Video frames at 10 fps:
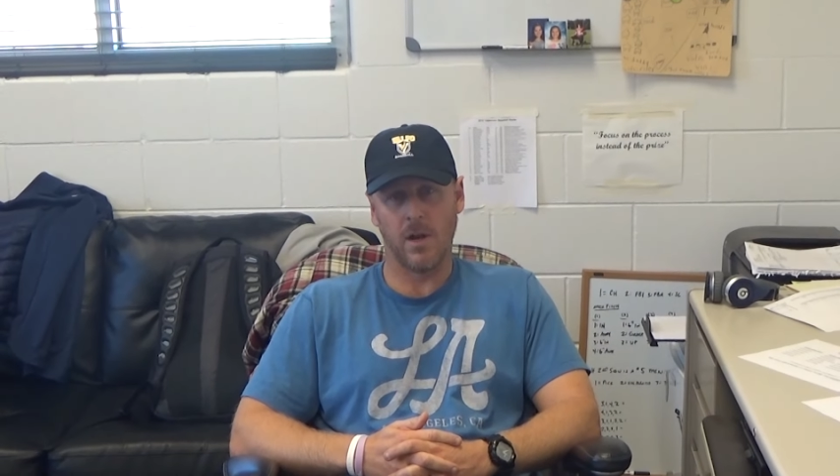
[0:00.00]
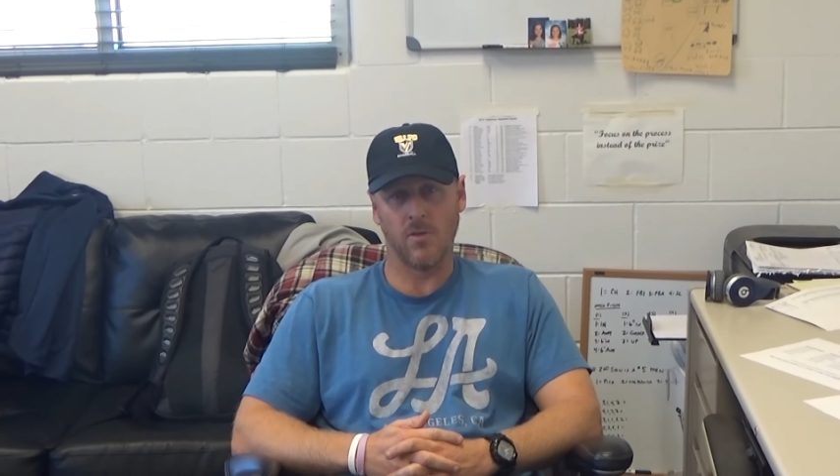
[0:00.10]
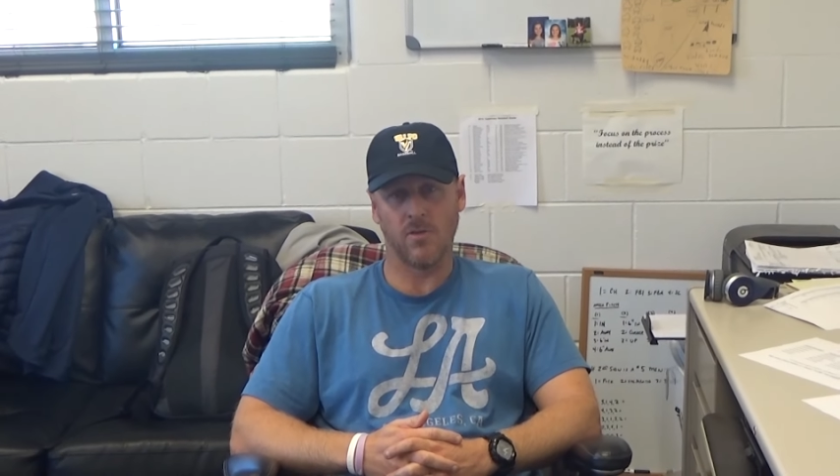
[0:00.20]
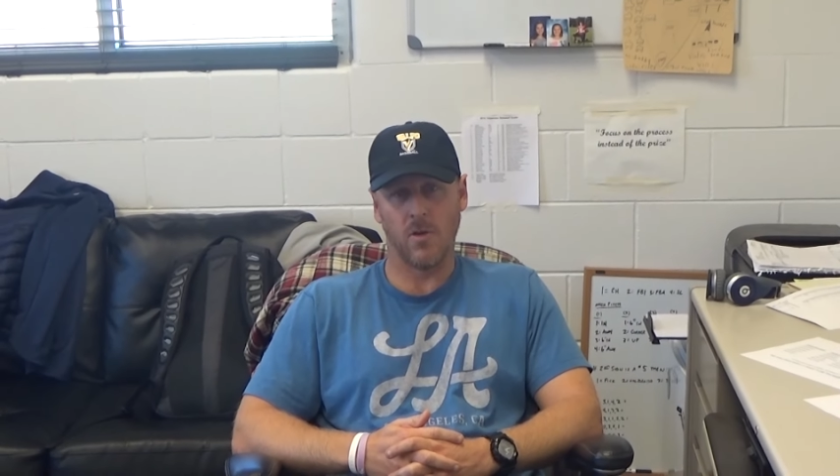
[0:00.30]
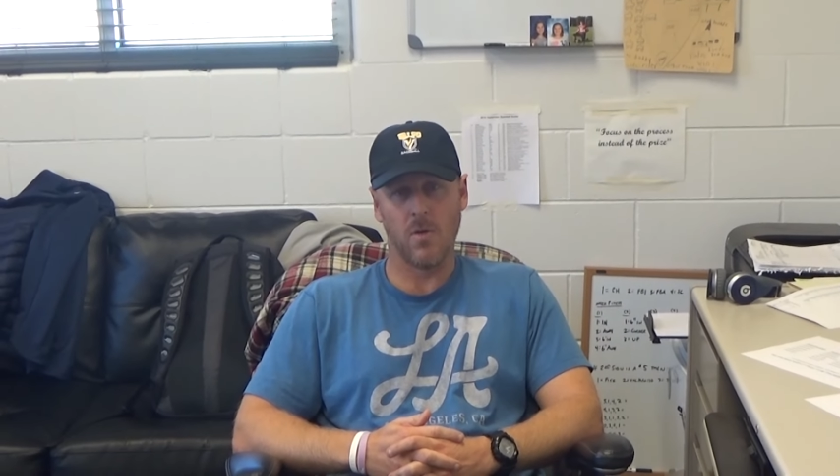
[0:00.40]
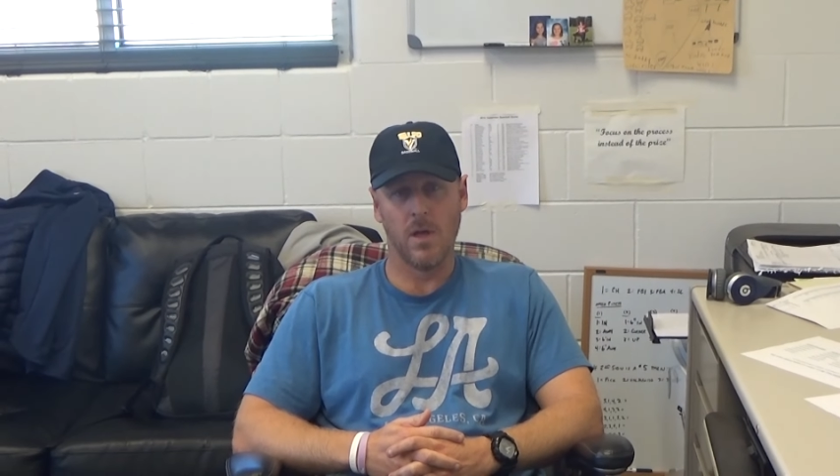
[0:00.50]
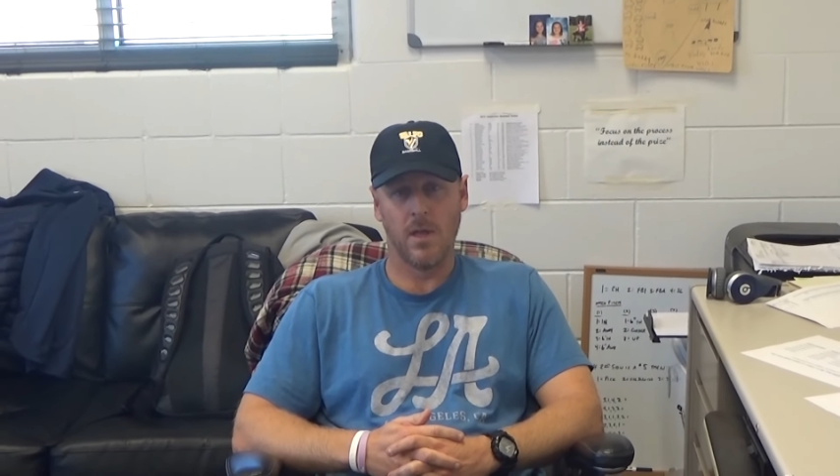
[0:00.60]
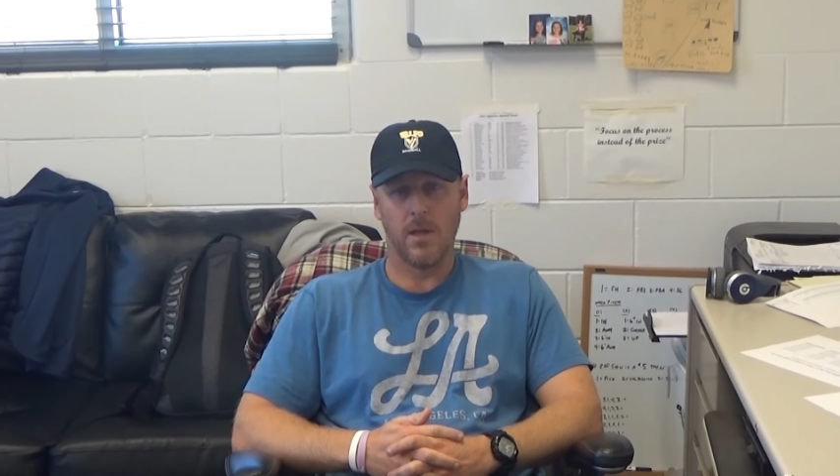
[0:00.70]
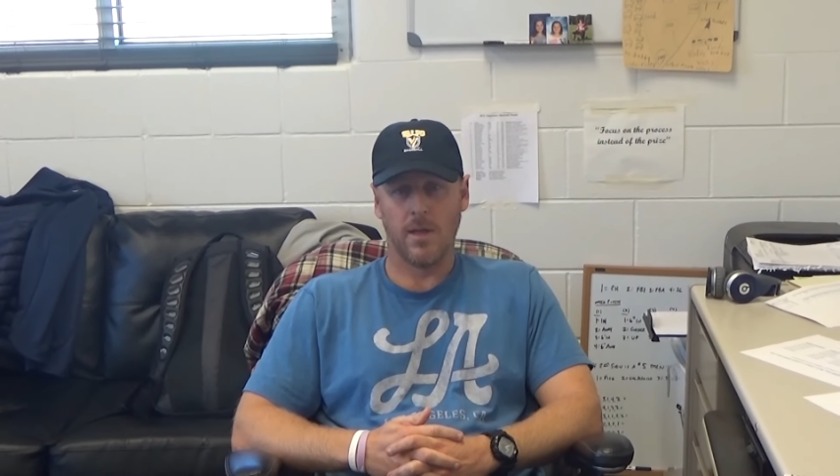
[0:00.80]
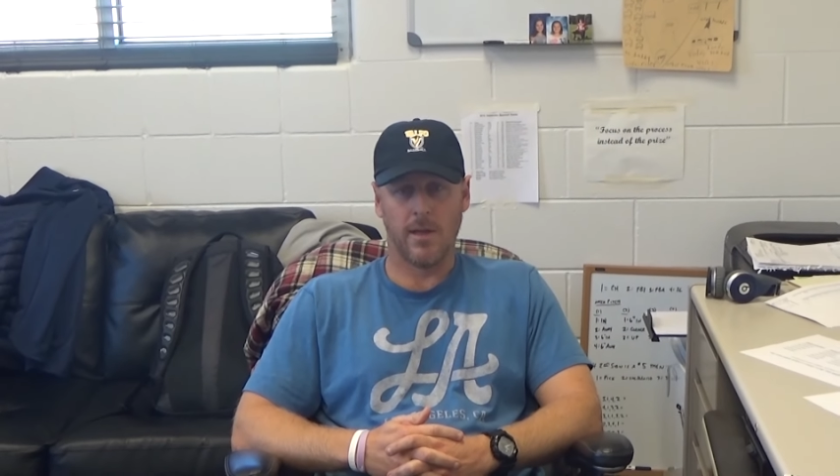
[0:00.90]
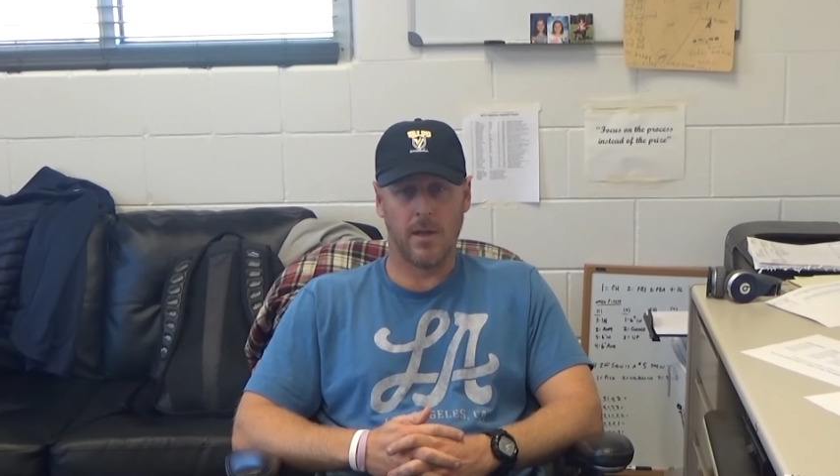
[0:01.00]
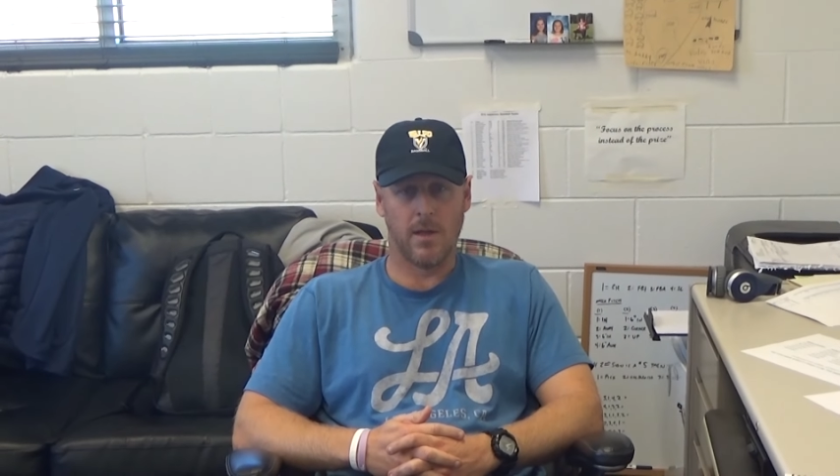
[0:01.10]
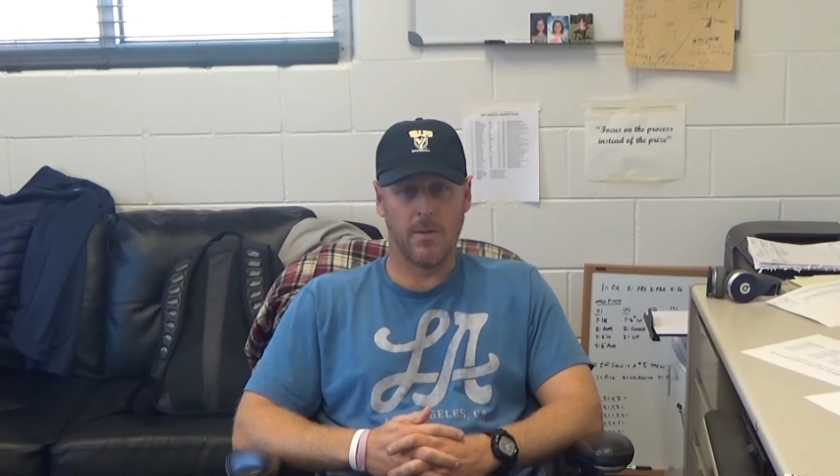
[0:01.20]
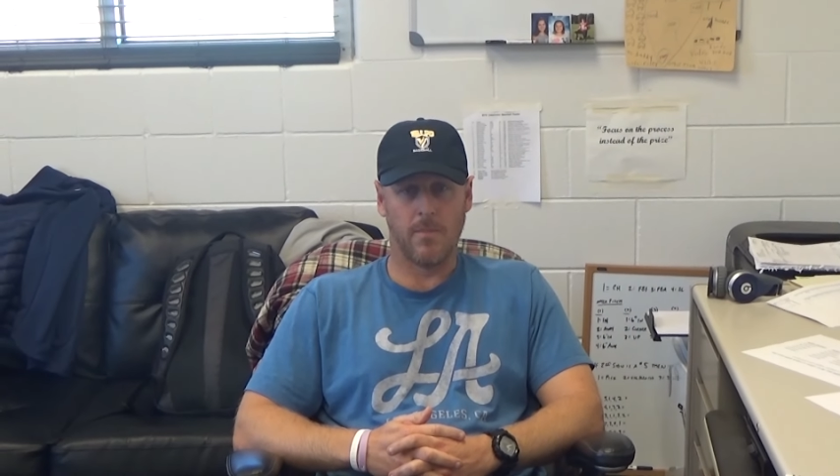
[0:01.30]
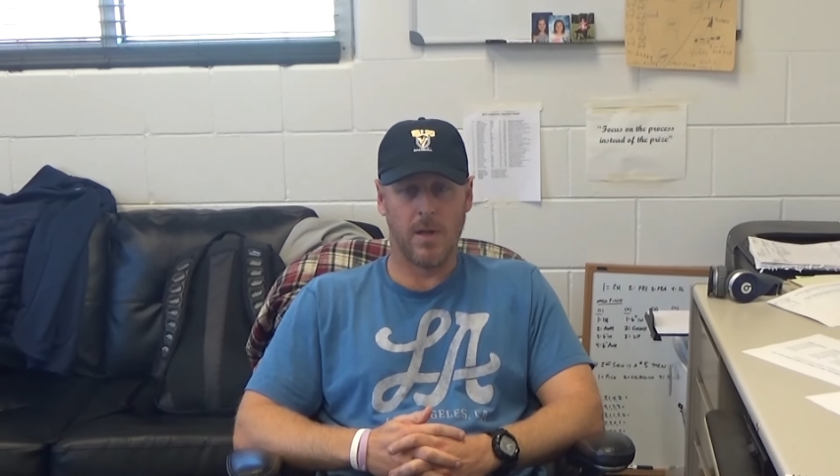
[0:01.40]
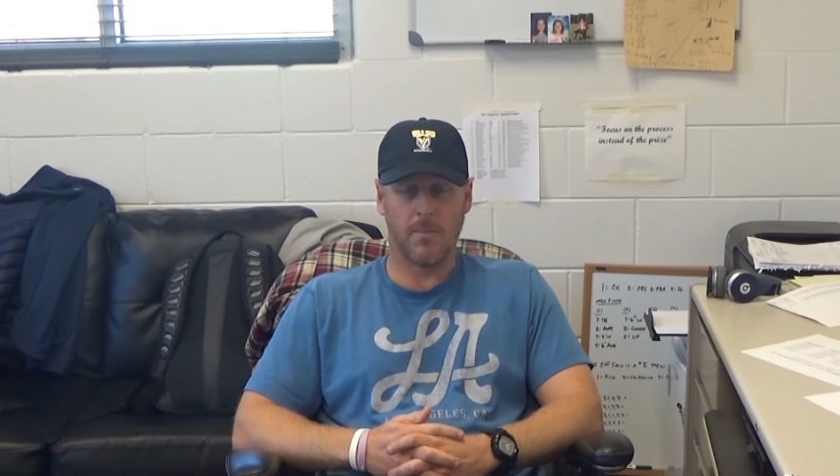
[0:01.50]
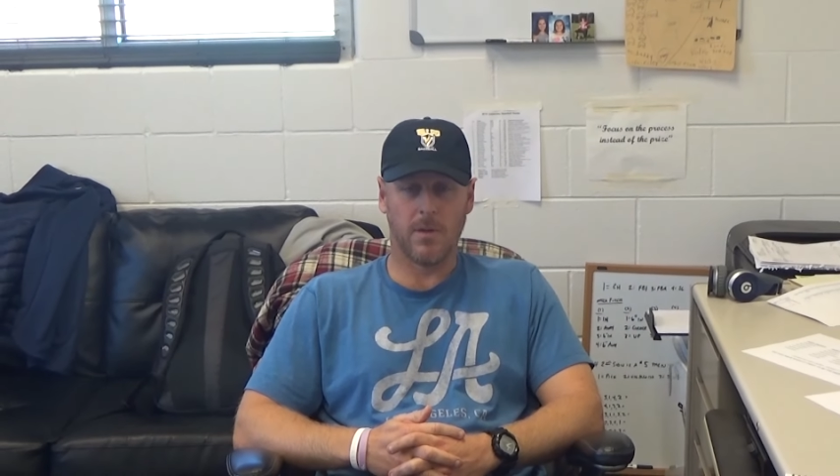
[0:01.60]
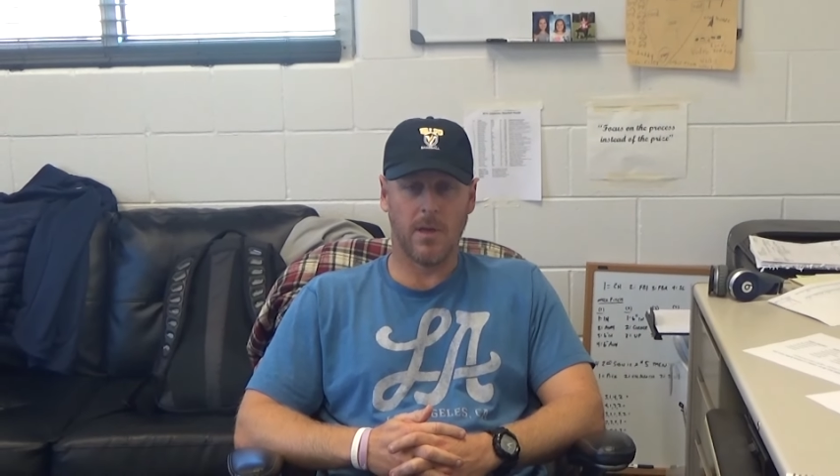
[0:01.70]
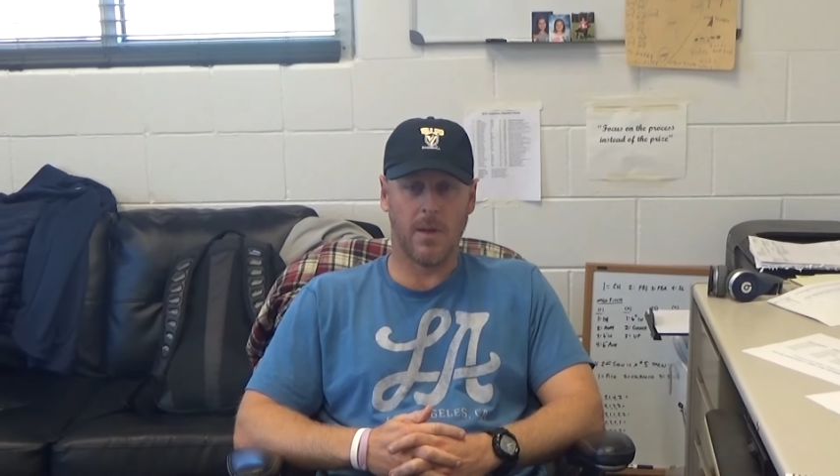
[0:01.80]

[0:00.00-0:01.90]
also um, I'm,